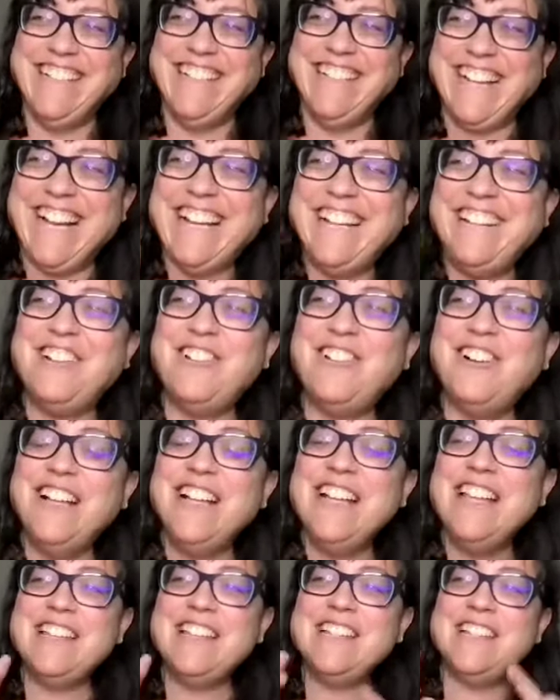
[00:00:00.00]
I know
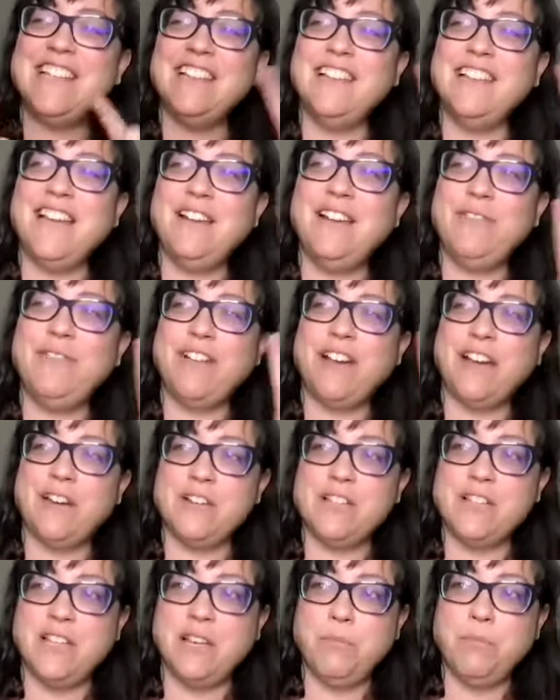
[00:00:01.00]
this can light
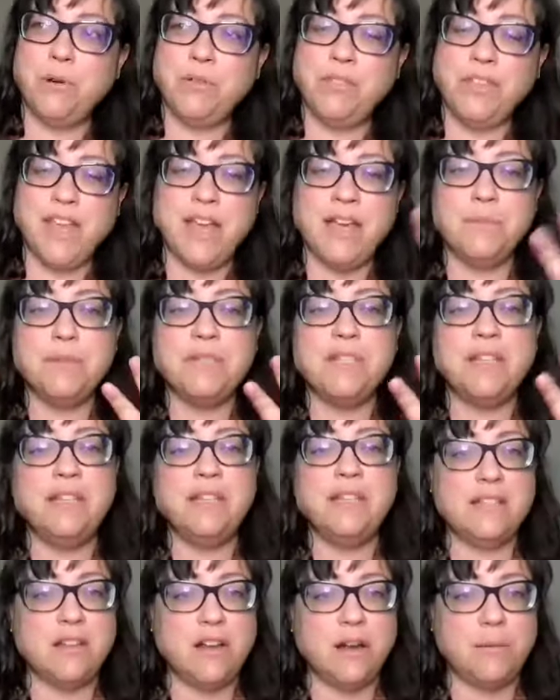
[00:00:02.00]
fires in both camps, and
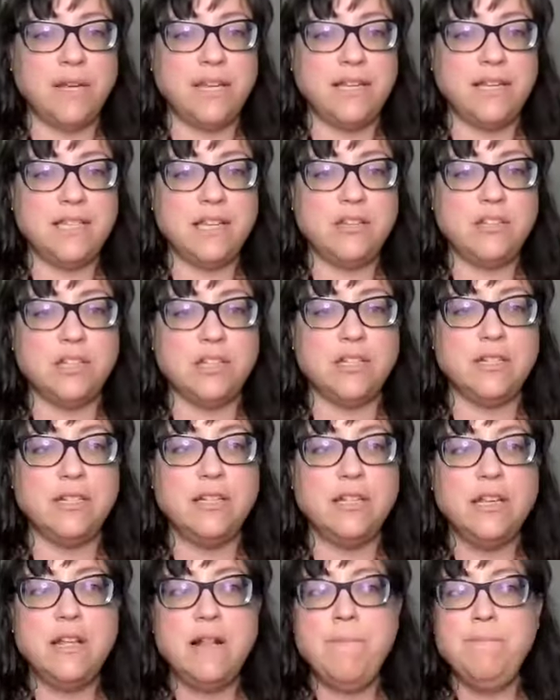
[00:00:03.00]
it's not my intention,
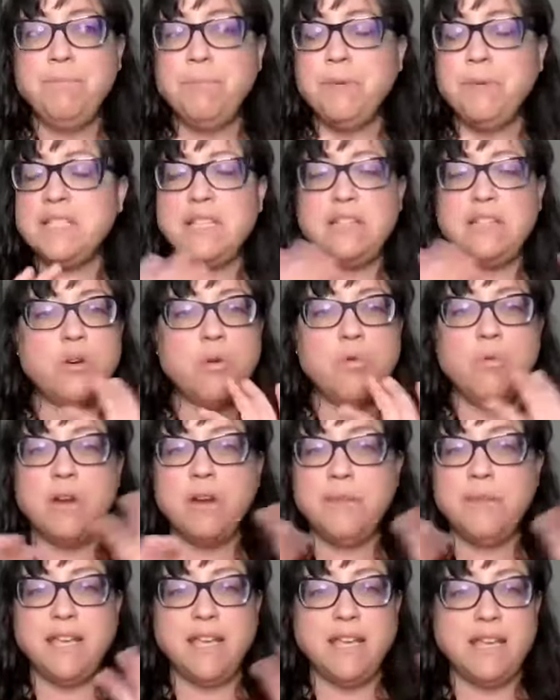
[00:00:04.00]
because I don't want to
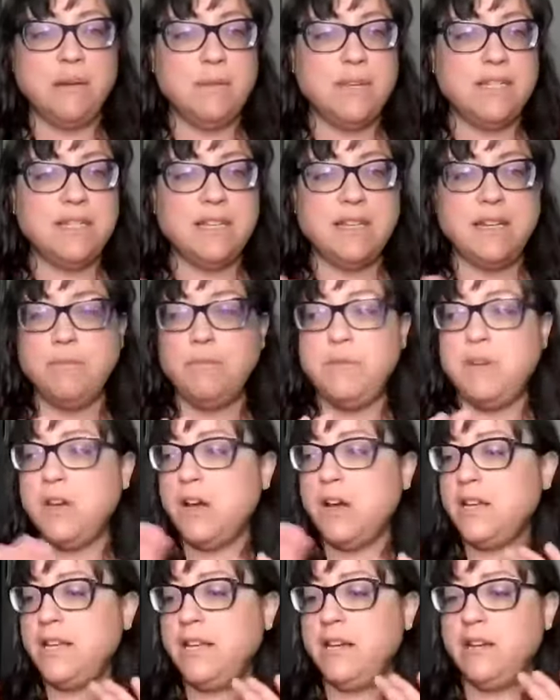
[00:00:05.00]
make enemies, and I'm
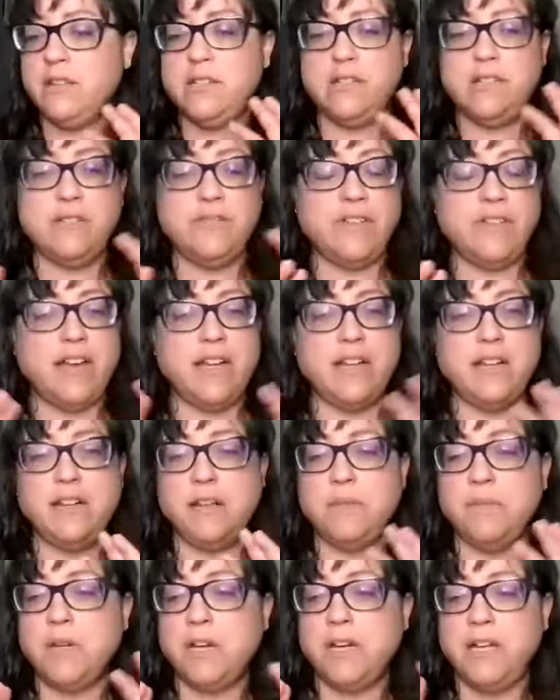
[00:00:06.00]
not here to divide, and
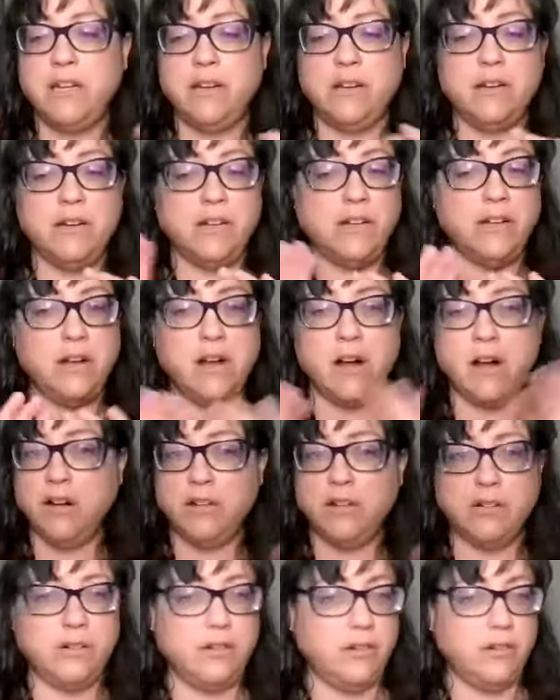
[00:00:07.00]
I'm not here to
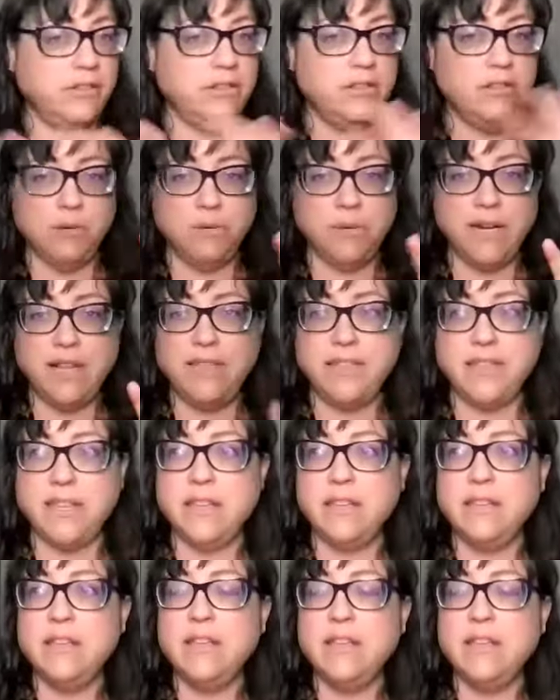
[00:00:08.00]
conquer or do anything.